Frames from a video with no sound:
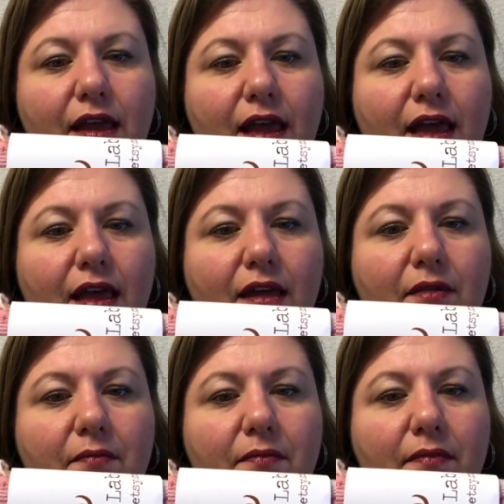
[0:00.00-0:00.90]

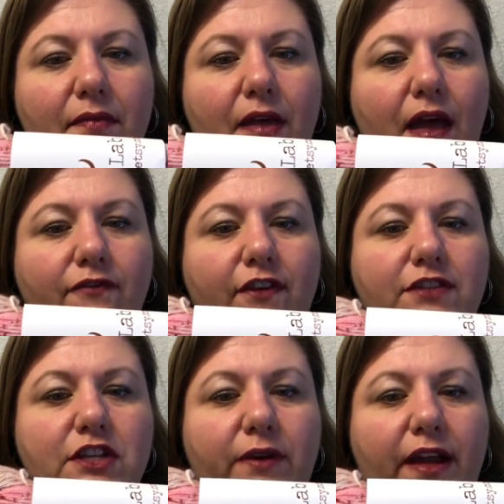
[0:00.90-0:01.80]
a
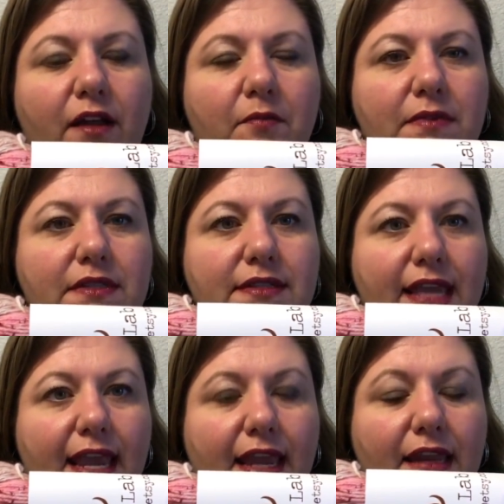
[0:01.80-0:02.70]
50 gram
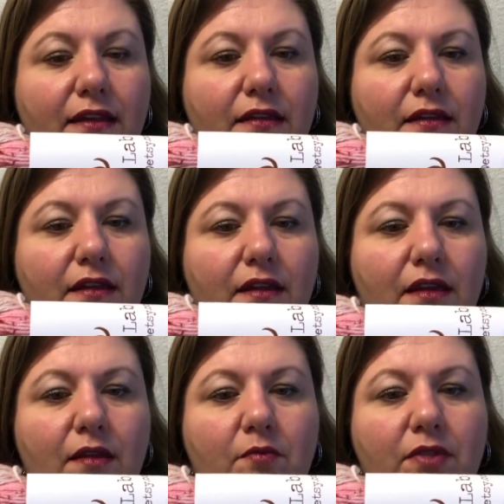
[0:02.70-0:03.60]
skein
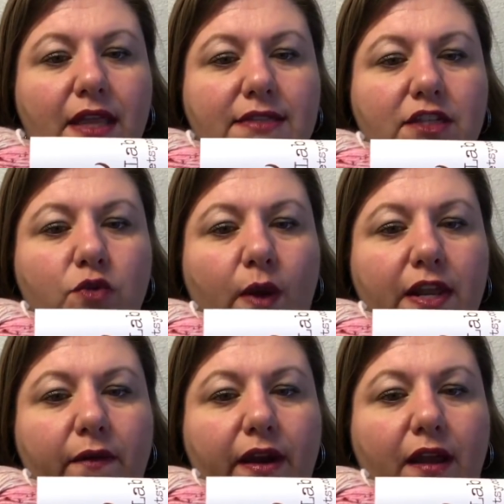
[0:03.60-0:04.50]
plus a 20
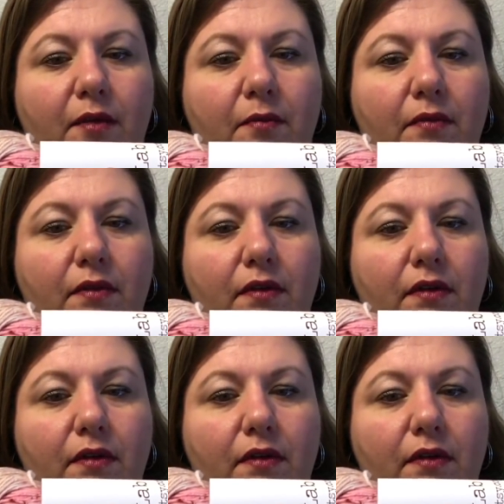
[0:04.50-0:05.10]
gram